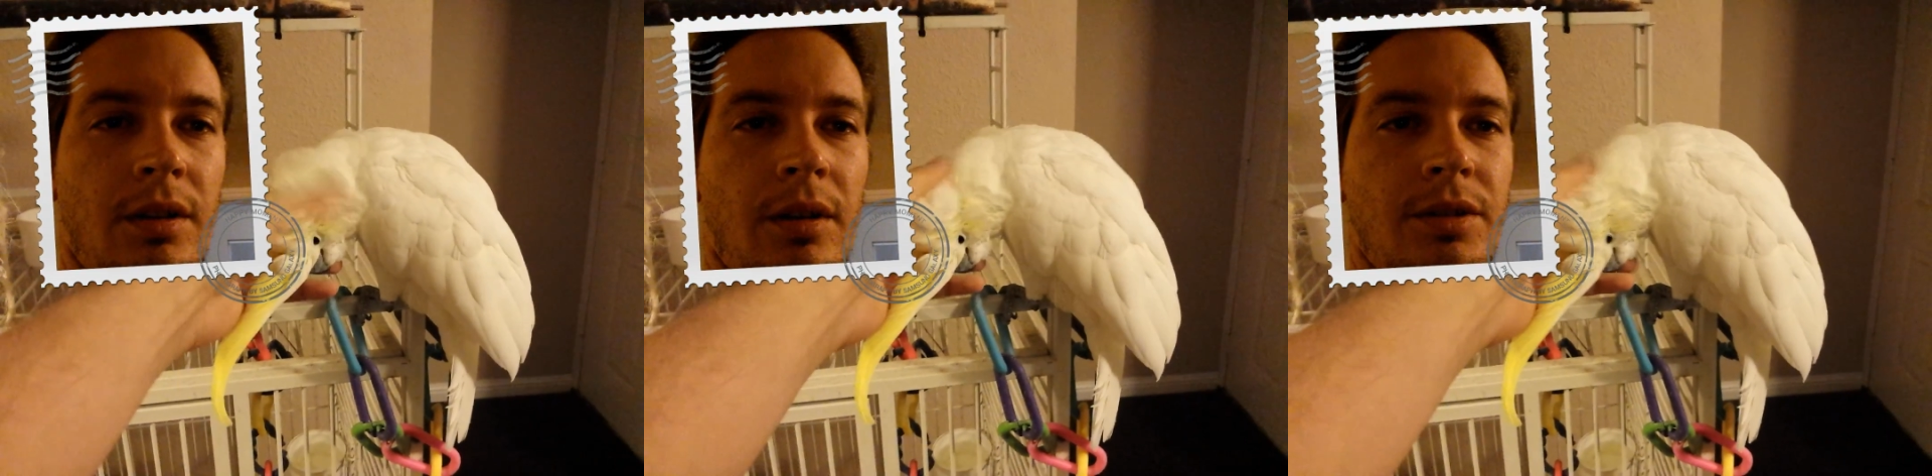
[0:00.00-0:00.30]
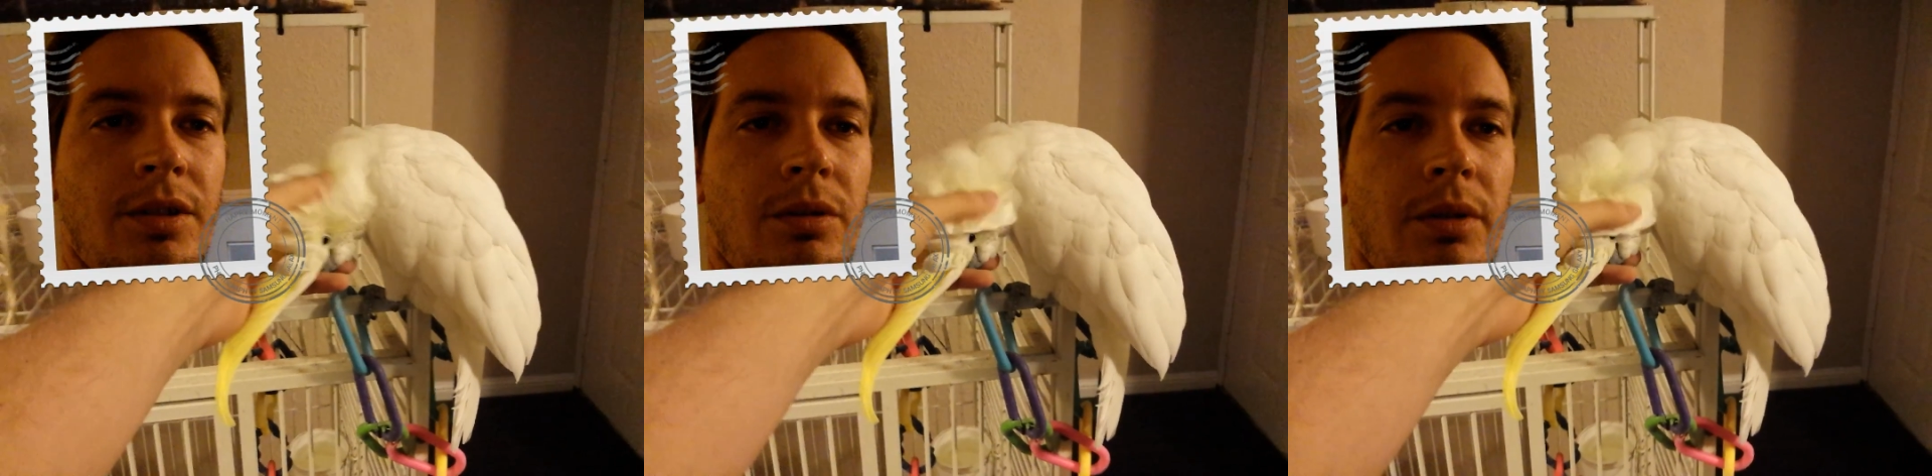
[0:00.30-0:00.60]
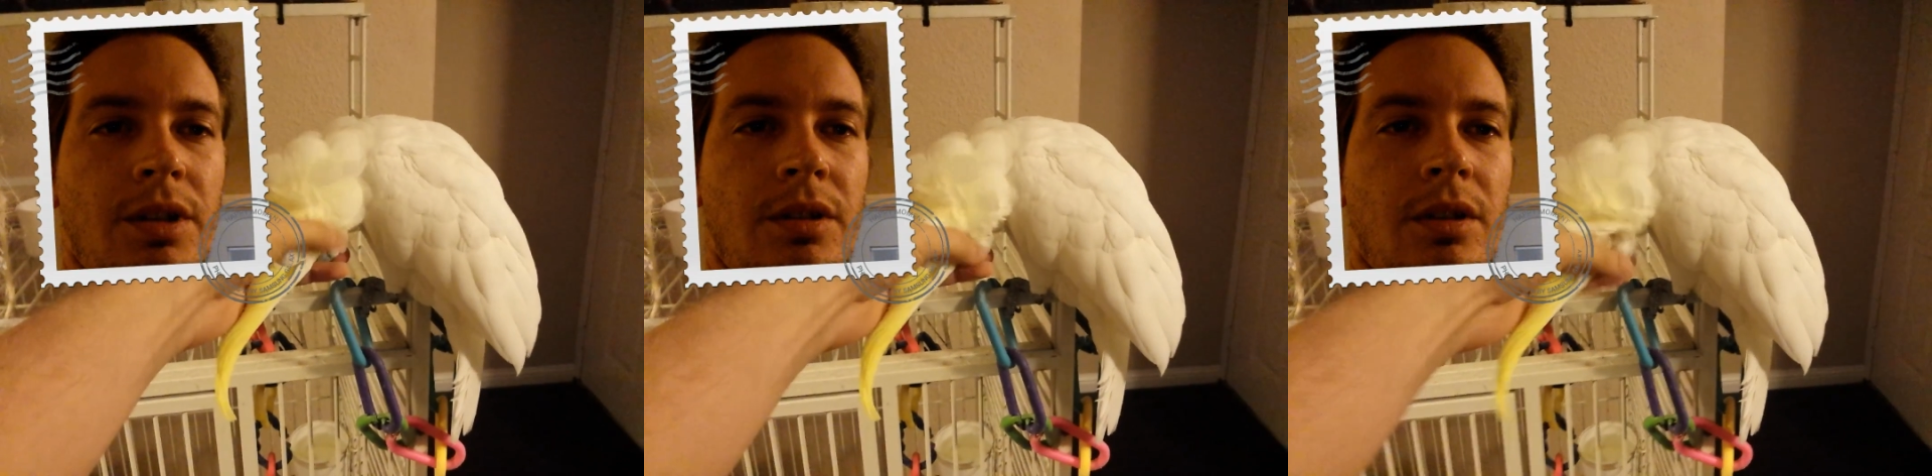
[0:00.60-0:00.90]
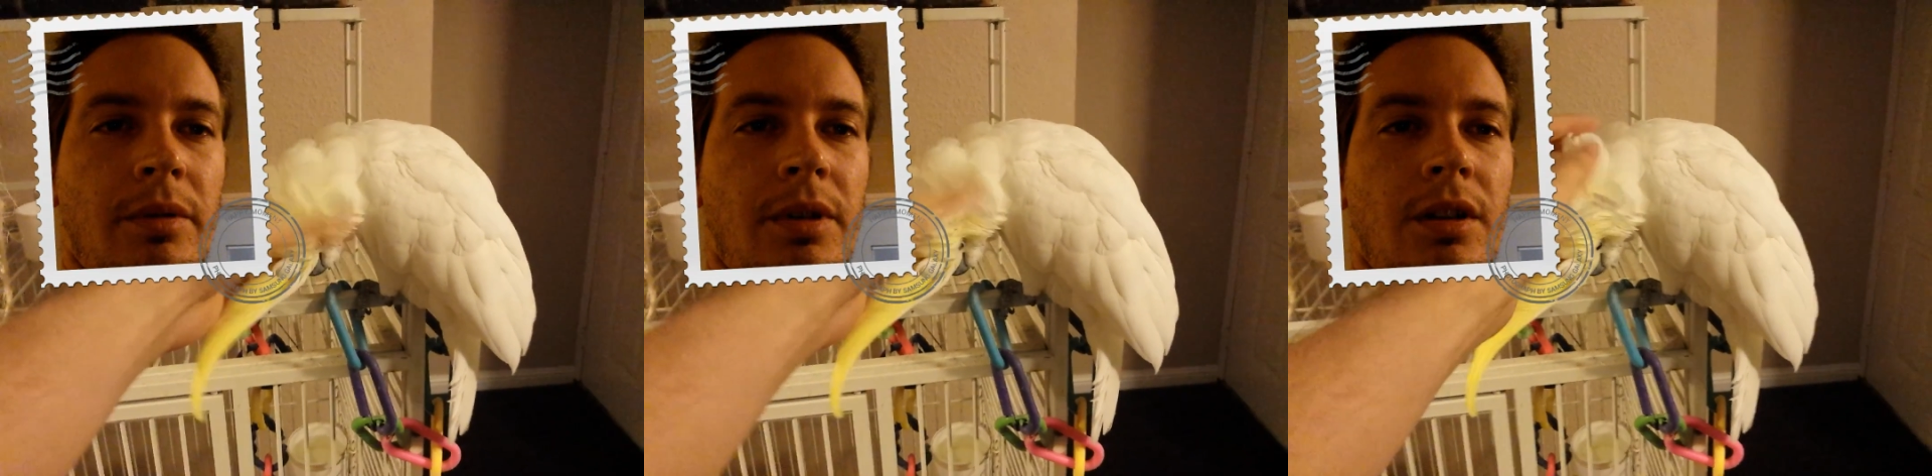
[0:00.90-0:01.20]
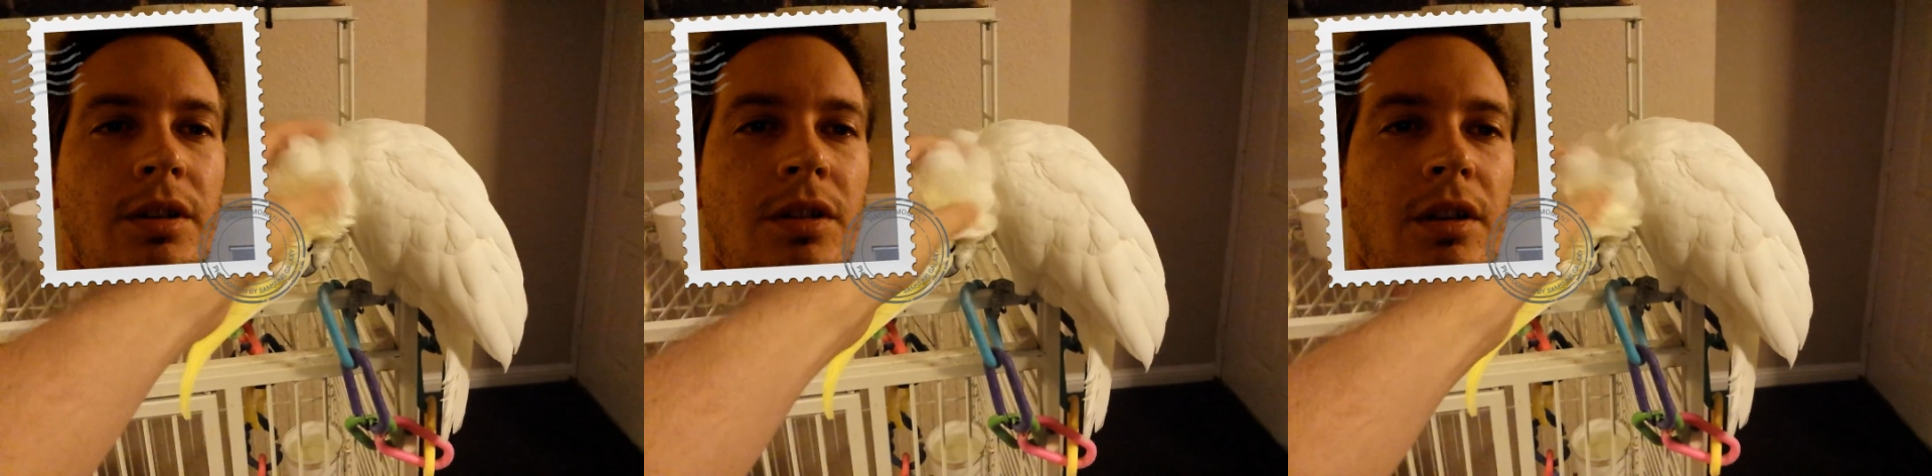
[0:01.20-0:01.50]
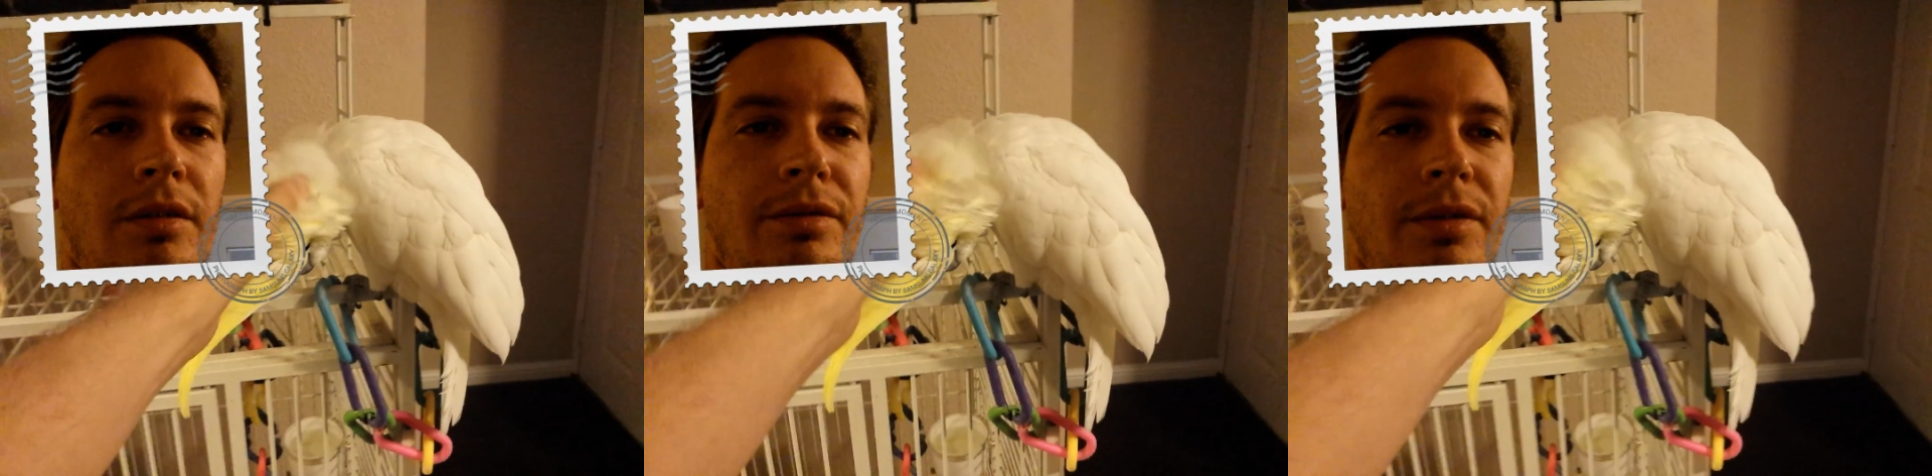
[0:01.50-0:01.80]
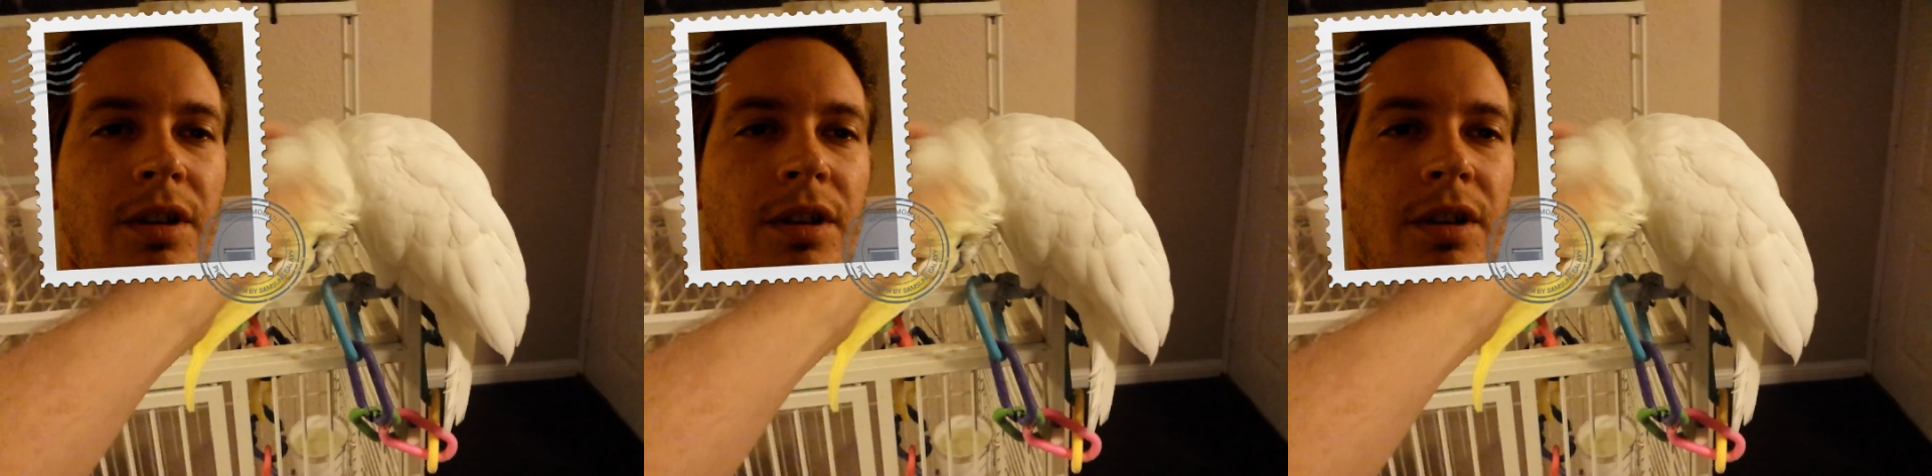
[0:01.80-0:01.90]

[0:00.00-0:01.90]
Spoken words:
a situation that we needed to solve,